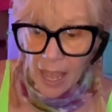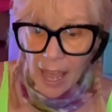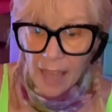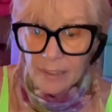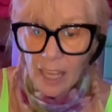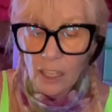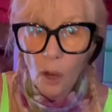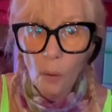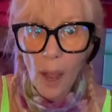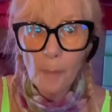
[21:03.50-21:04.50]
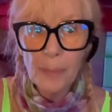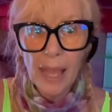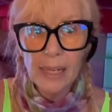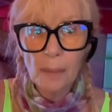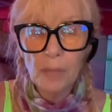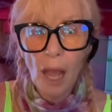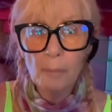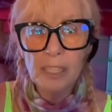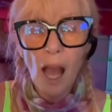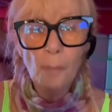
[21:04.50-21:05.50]
and then go up and I'm
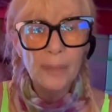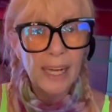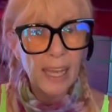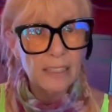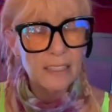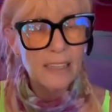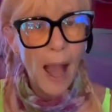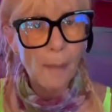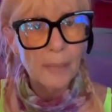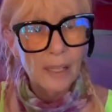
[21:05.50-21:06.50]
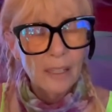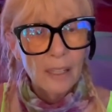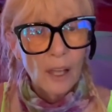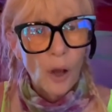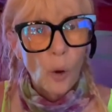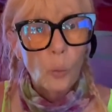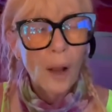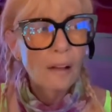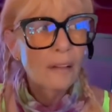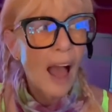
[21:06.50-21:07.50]
coming up and I got to stop.
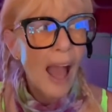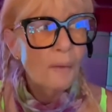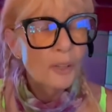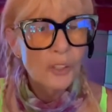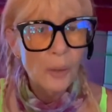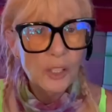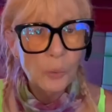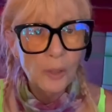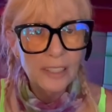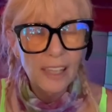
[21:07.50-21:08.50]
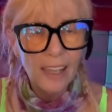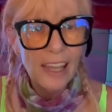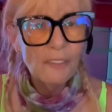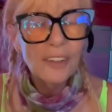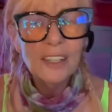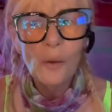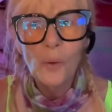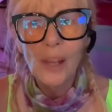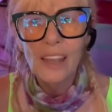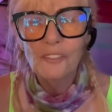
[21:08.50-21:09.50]
Well, I was always worried that even
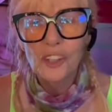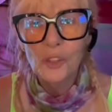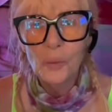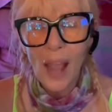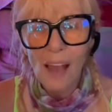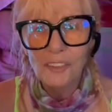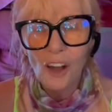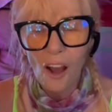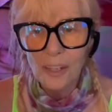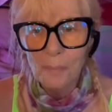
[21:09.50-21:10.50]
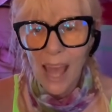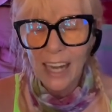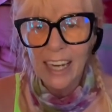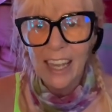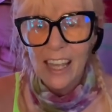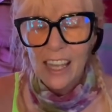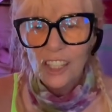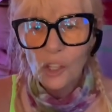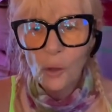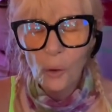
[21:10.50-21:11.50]
if you have an automatic,
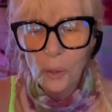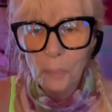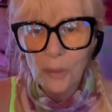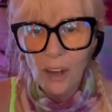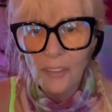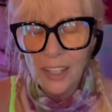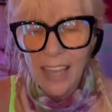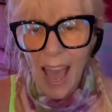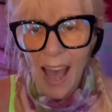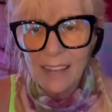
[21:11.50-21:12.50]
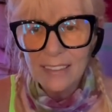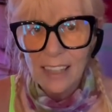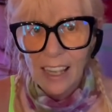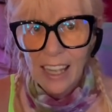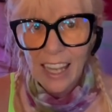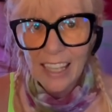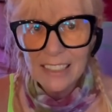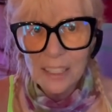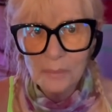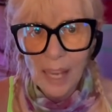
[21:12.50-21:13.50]
you go to put on the gas, it
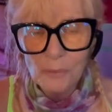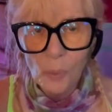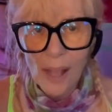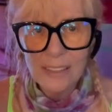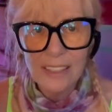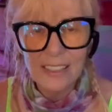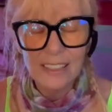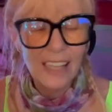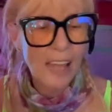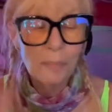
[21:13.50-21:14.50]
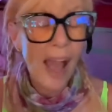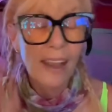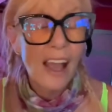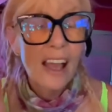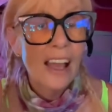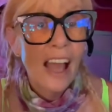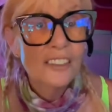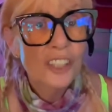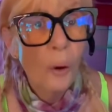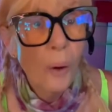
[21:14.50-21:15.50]
sometimes wants to slide back.
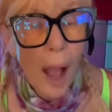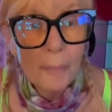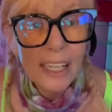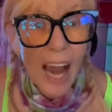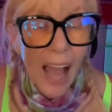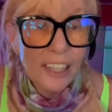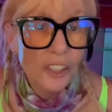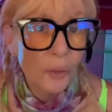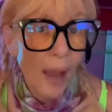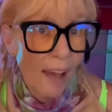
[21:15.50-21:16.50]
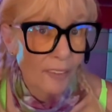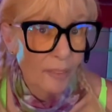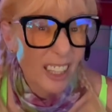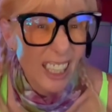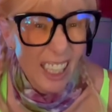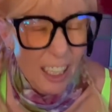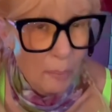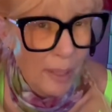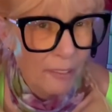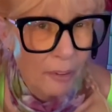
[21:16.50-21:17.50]
So, I mean, I do have a little
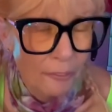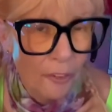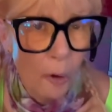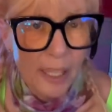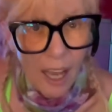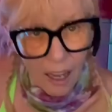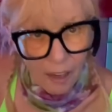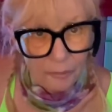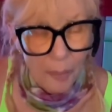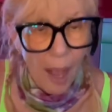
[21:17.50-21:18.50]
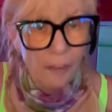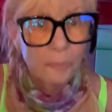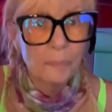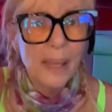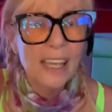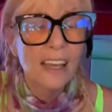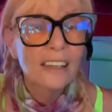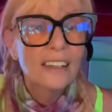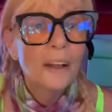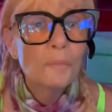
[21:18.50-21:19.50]
bit of a phobia of, of big,
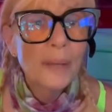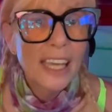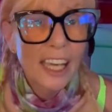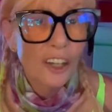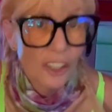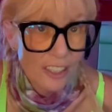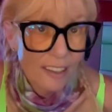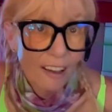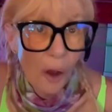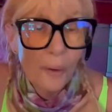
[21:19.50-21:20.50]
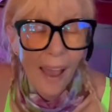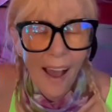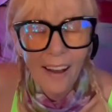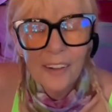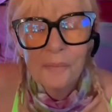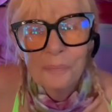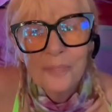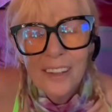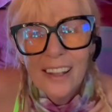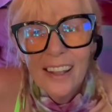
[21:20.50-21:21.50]
big hills. Oh yeah.
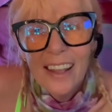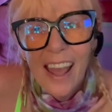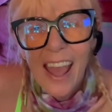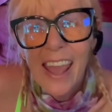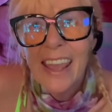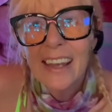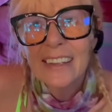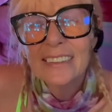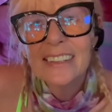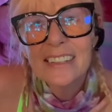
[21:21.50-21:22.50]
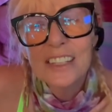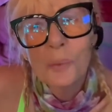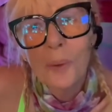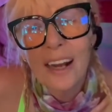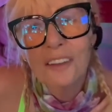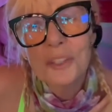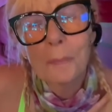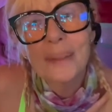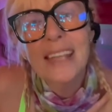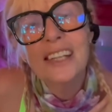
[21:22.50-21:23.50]
And let's see what else.
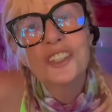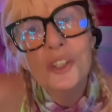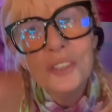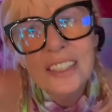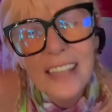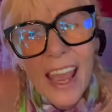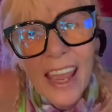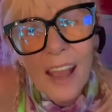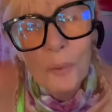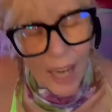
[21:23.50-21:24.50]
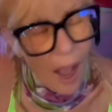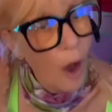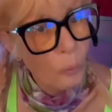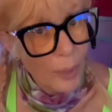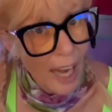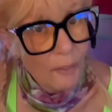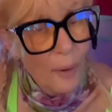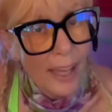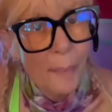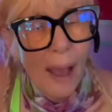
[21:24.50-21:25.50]
But they do say when, um, when I
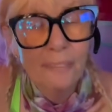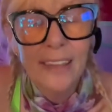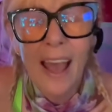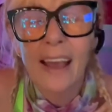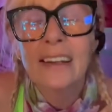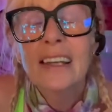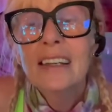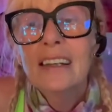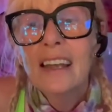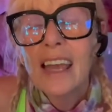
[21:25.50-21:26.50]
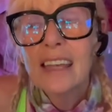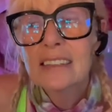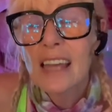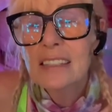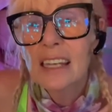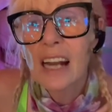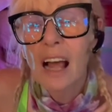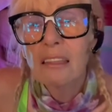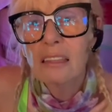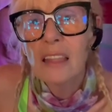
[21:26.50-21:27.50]
read about that, it says that
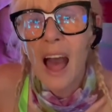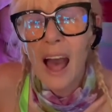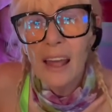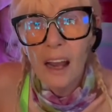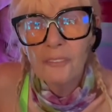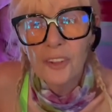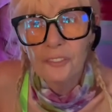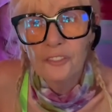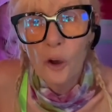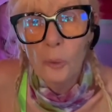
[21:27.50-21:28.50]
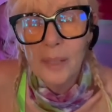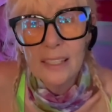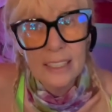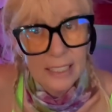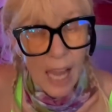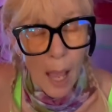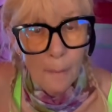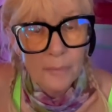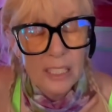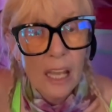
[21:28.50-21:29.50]
a lot of the phobia
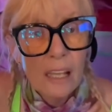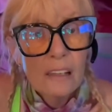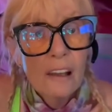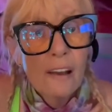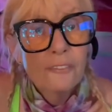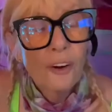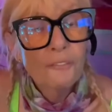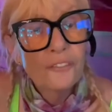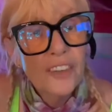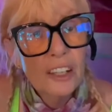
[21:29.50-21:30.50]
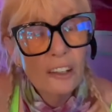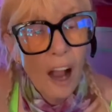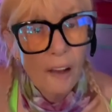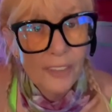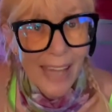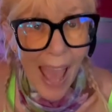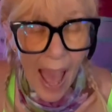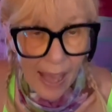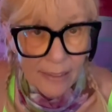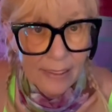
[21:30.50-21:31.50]
stems from fear of an
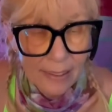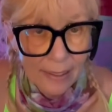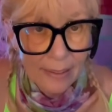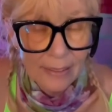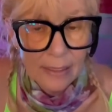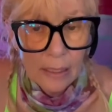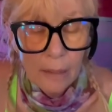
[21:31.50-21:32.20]
accident